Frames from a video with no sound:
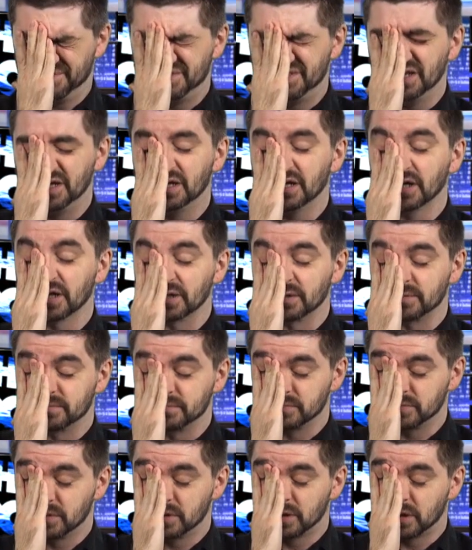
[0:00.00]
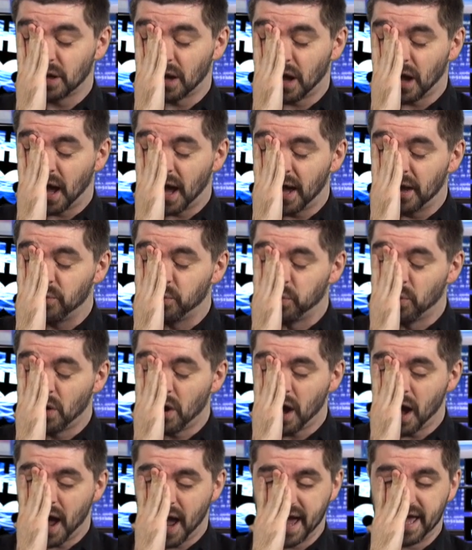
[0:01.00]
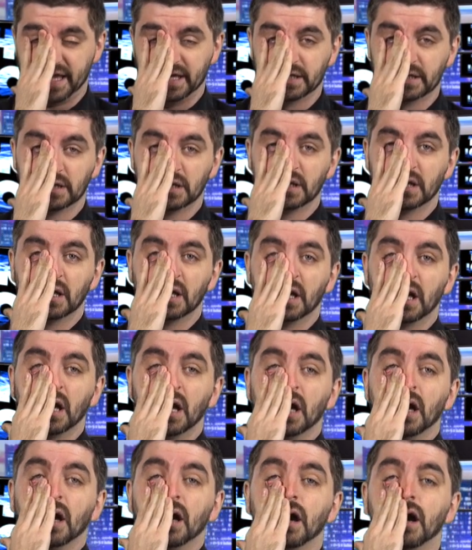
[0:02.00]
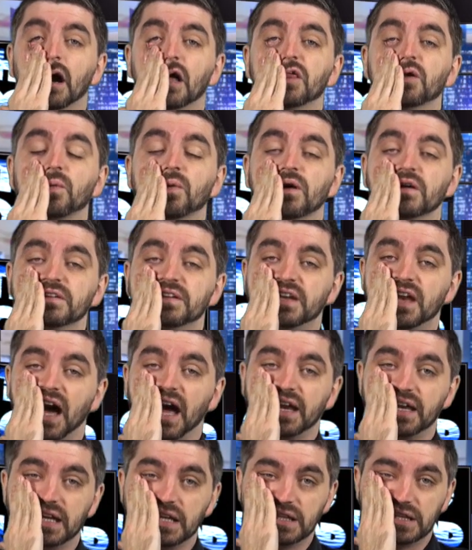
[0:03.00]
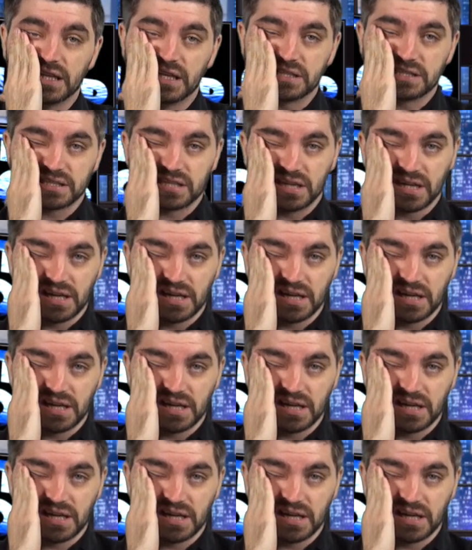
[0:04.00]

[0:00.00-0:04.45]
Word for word: Dear God, why? Oh, the world did not need this.